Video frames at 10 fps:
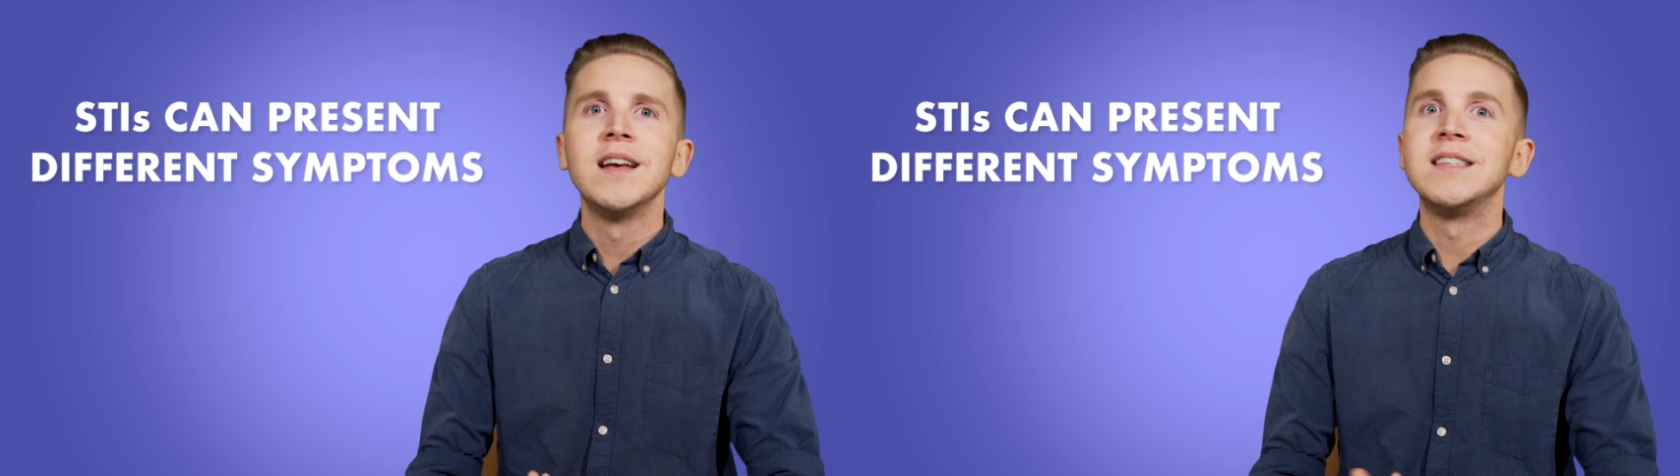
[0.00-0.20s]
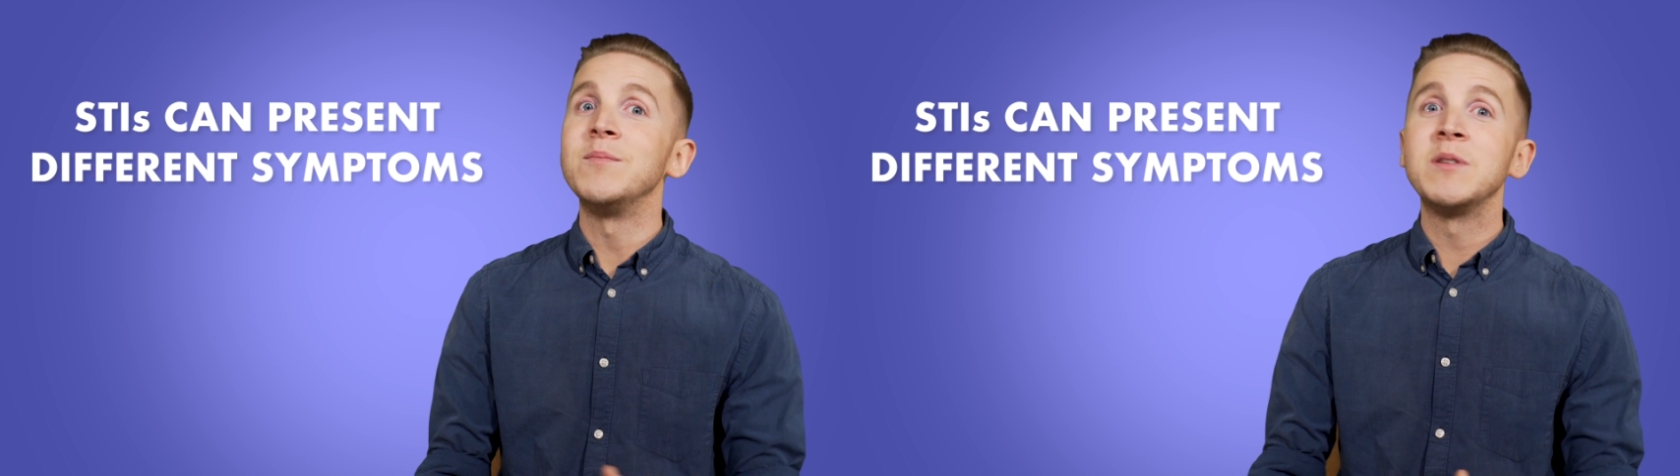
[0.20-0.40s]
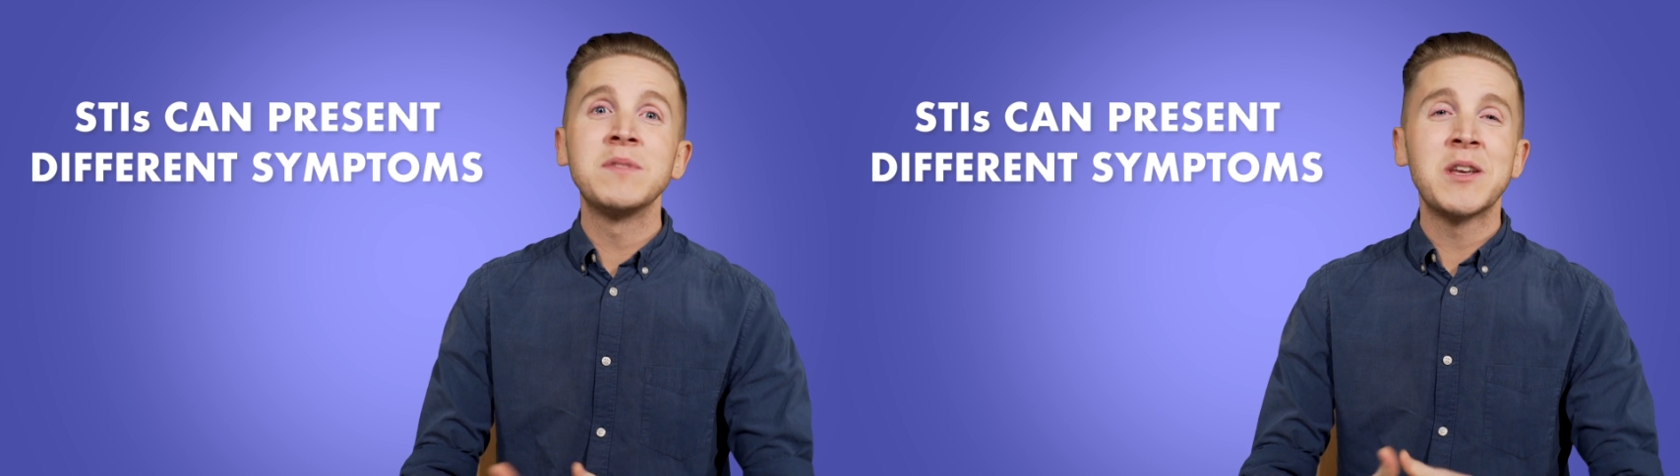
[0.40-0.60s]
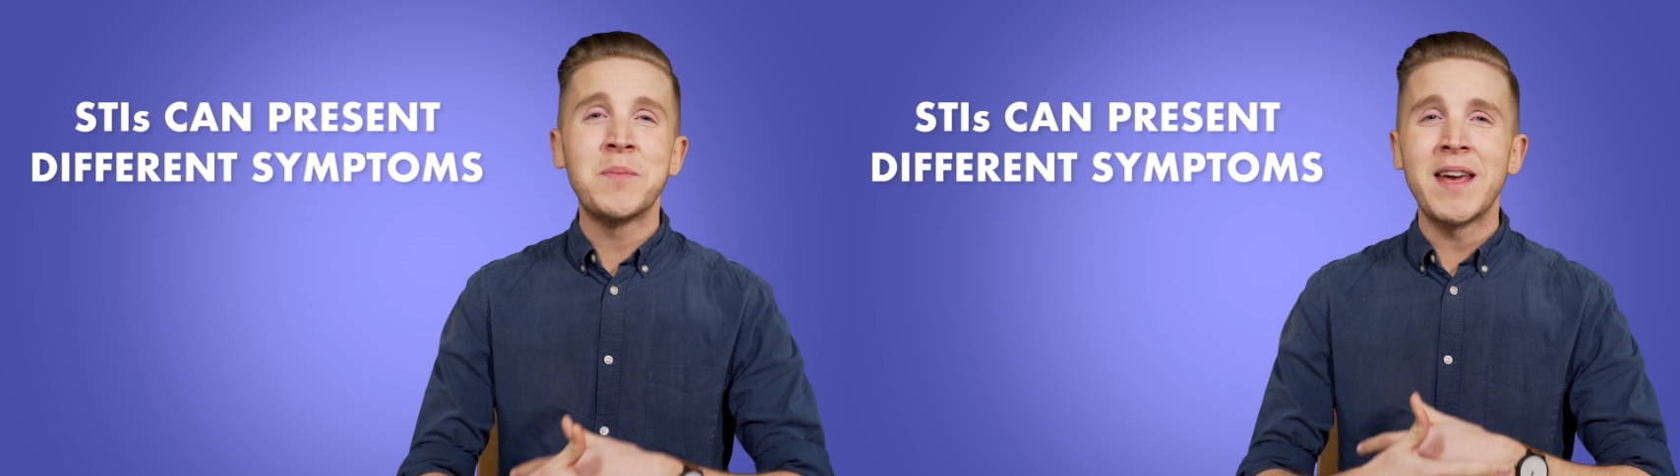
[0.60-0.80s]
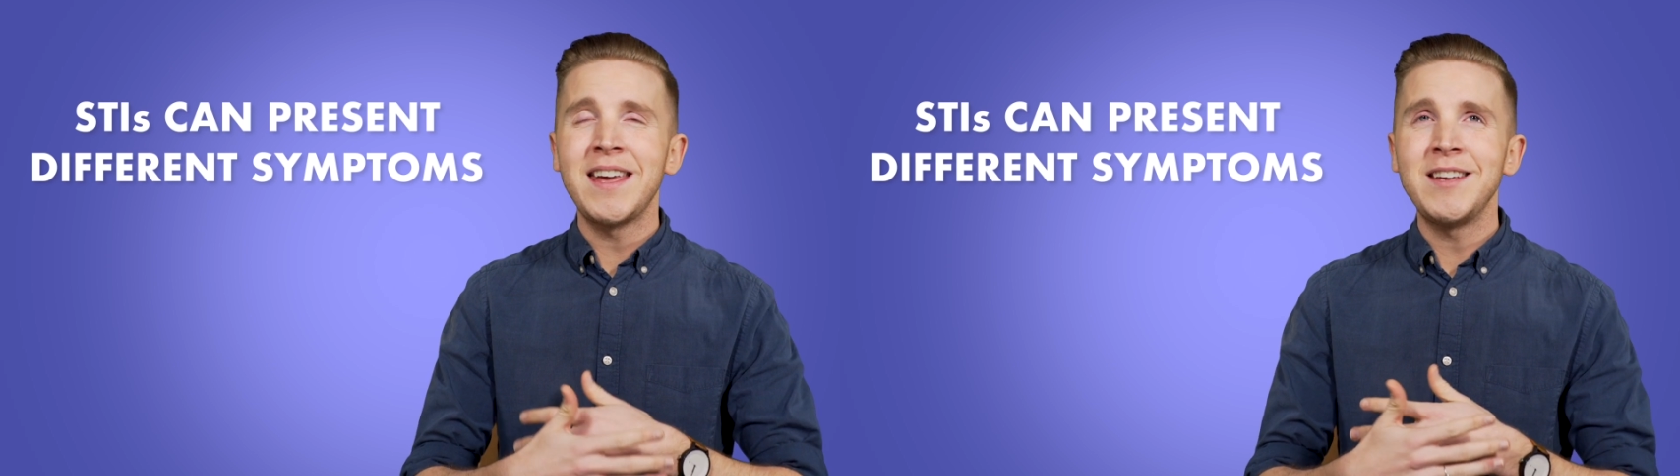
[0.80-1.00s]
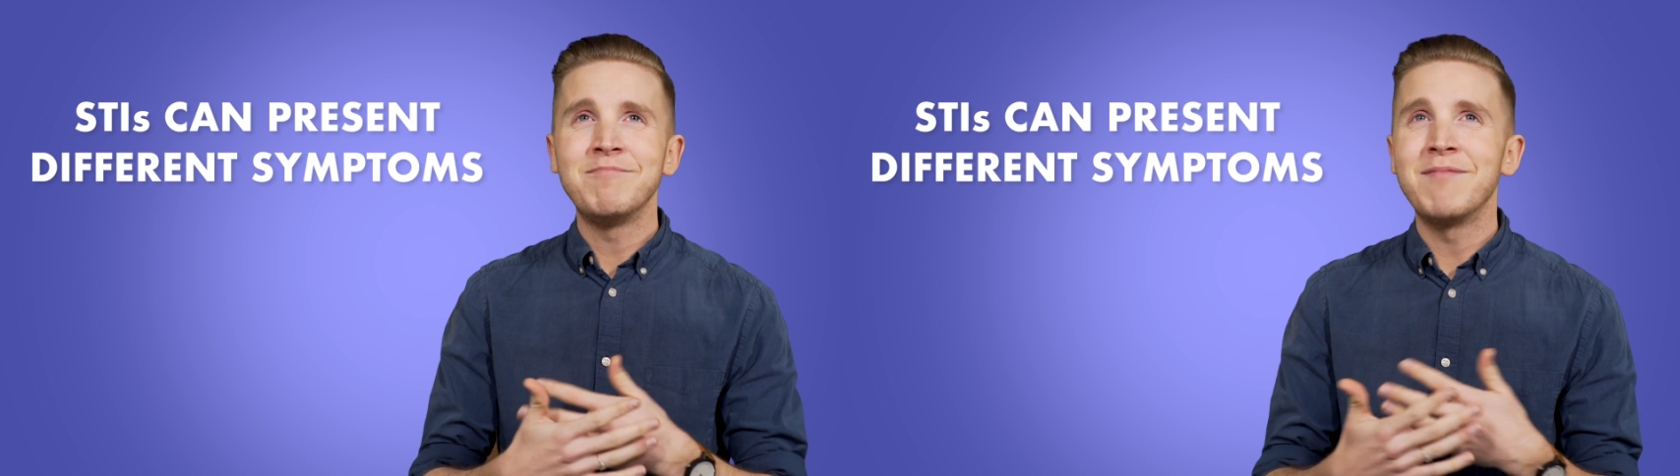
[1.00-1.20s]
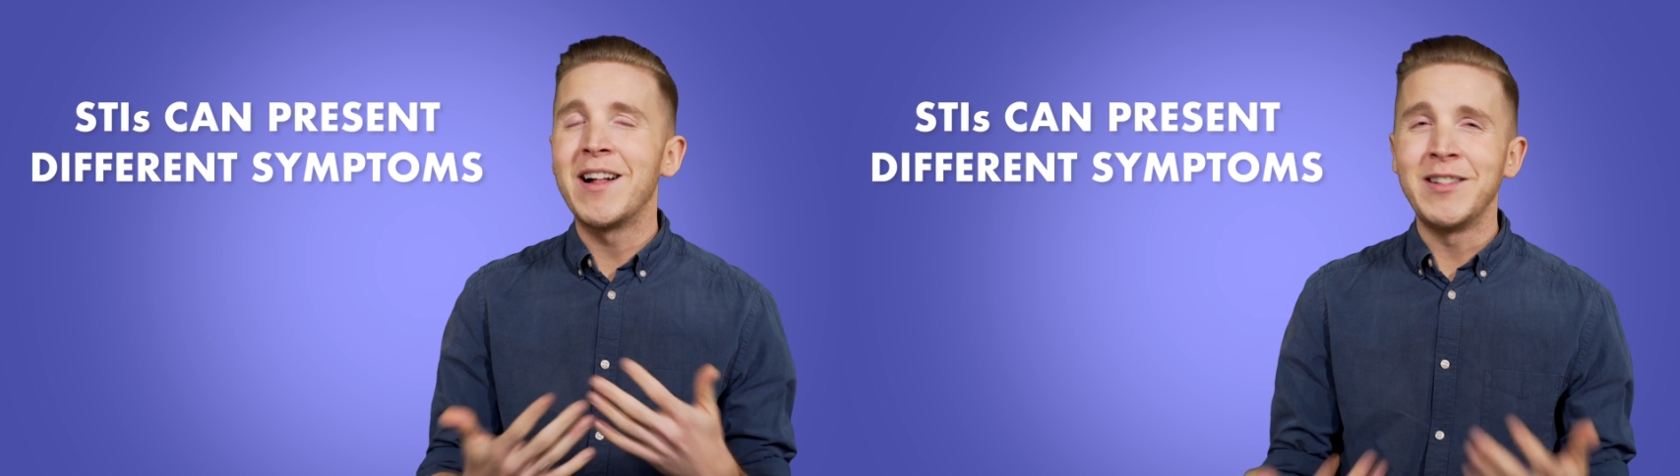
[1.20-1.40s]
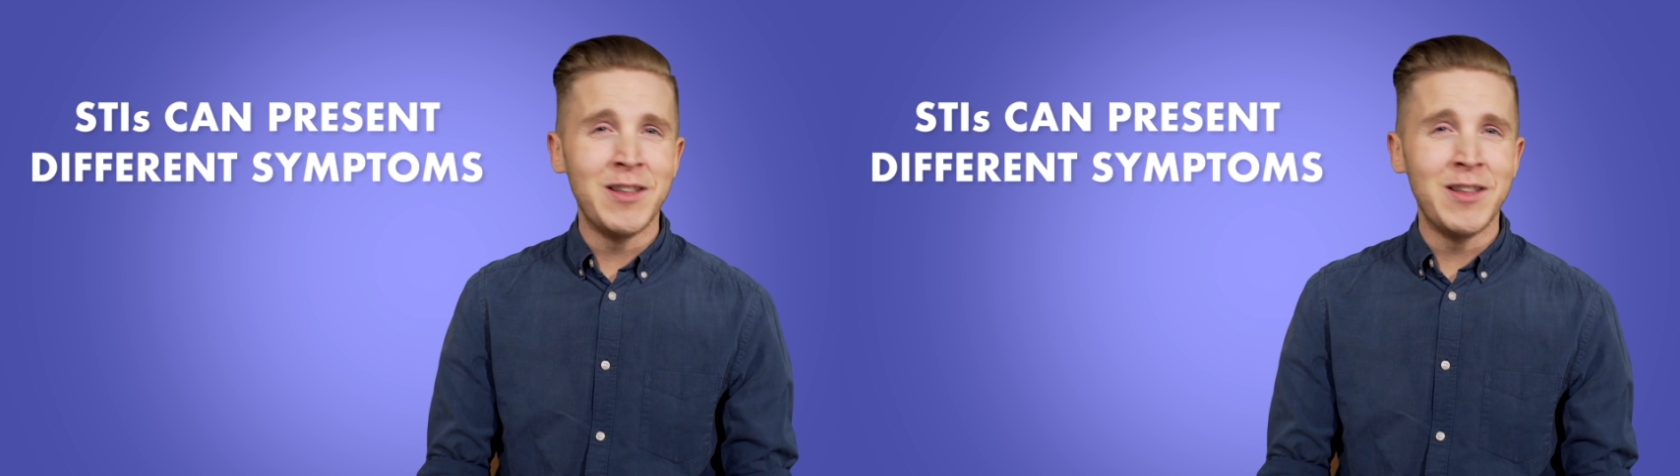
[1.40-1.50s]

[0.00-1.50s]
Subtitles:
Symptoms can be a